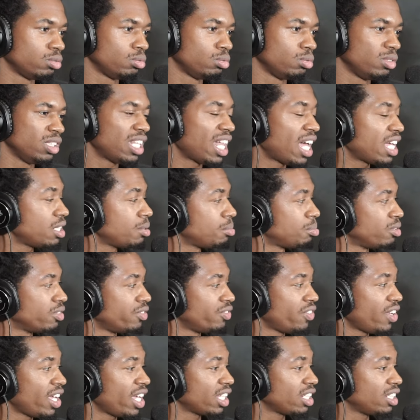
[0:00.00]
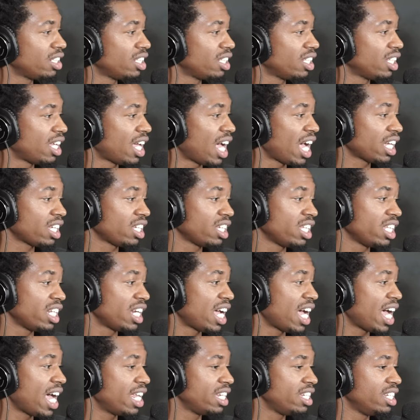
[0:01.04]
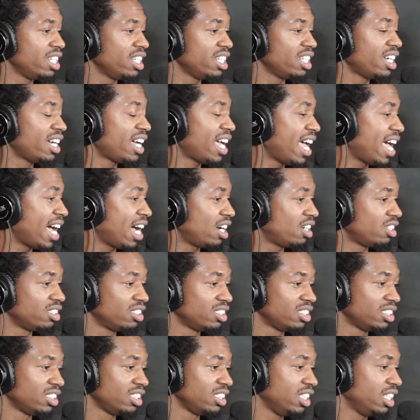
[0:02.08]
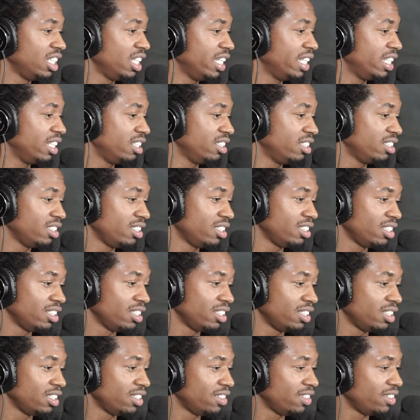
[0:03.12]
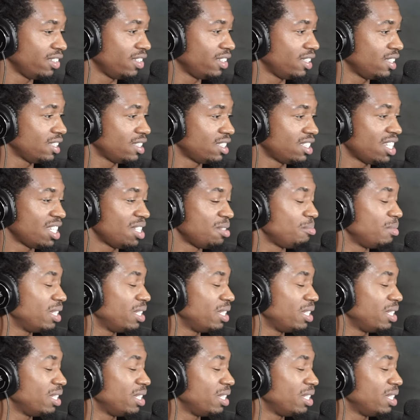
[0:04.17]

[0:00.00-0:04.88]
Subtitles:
we like to perfect it. I can get an idea out in 10